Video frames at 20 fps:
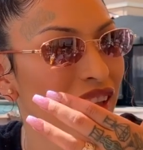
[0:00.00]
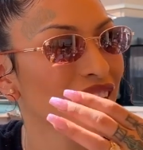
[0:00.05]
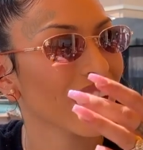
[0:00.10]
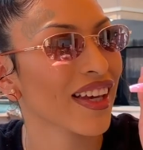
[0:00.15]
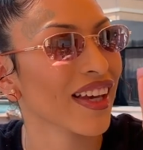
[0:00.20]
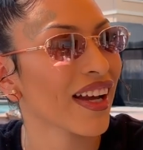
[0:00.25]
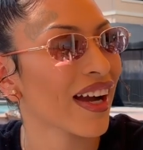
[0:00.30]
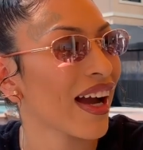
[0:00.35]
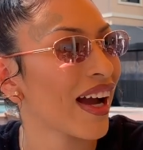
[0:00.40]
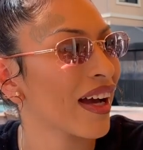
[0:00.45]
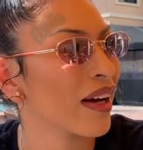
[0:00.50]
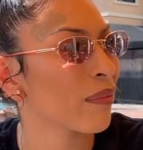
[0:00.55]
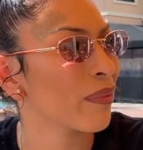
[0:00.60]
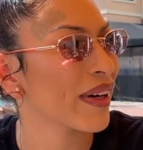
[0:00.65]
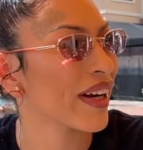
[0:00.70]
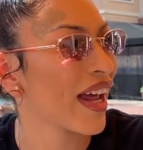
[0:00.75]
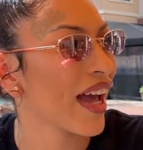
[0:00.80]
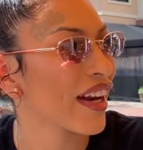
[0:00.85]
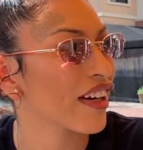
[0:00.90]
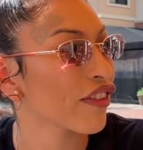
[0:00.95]
He got a
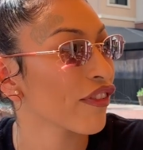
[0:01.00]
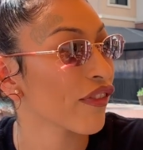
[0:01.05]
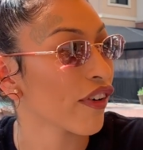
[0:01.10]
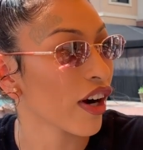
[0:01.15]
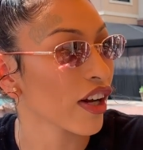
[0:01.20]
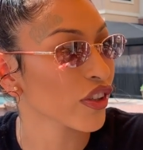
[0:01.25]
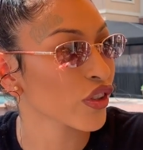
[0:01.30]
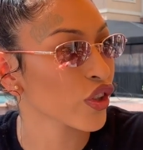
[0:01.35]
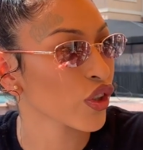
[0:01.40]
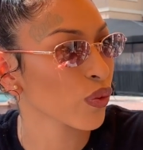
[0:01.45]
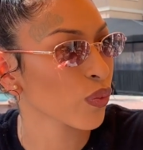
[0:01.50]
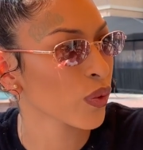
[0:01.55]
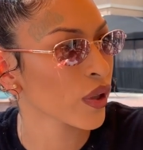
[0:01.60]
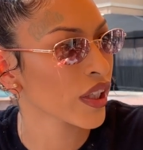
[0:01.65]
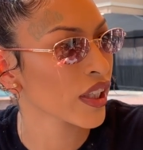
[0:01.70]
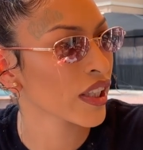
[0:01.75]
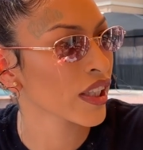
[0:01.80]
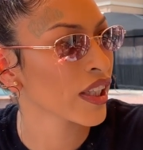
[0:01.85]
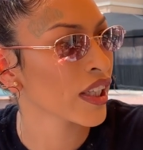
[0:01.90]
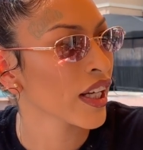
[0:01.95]
banana froster
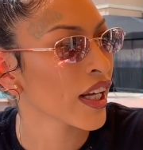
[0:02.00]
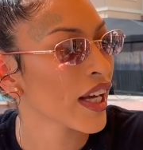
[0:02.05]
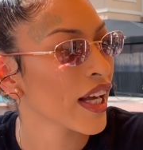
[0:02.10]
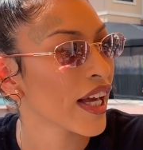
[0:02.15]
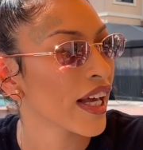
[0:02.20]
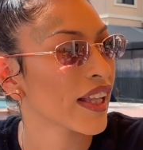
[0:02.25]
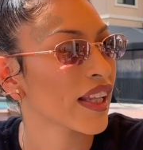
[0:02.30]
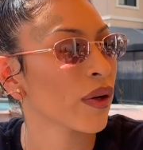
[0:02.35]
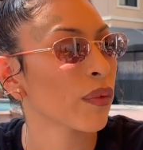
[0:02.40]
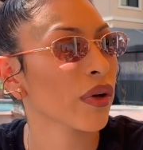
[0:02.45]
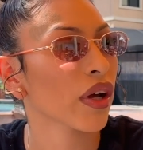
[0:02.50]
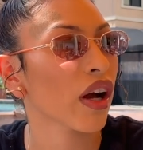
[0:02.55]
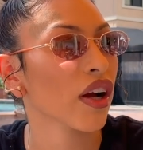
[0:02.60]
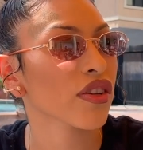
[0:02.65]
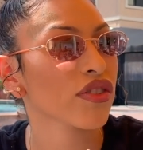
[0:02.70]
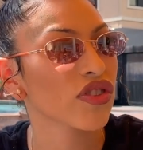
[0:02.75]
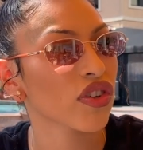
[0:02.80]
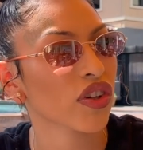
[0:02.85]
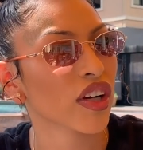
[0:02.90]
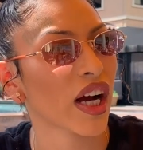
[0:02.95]
one, and then we
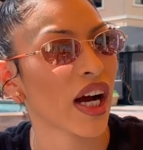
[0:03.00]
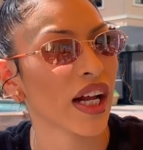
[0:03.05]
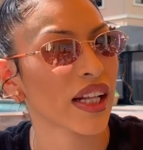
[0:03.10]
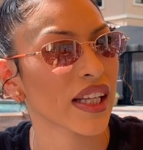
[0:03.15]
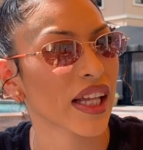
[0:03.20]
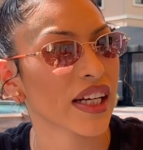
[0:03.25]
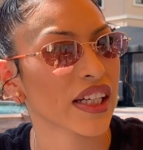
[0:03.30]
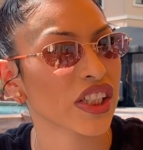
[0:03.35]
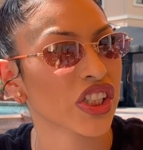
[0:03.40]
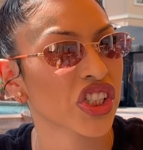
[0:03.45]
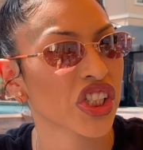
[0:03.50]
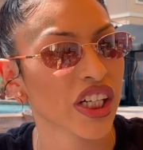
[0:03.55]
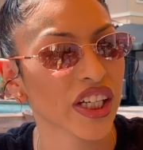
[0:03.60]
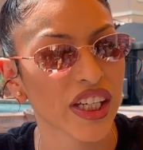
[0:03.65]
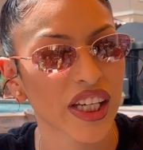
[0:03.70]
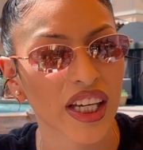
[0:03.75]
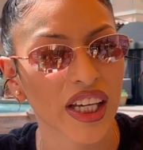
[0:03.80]
also got like a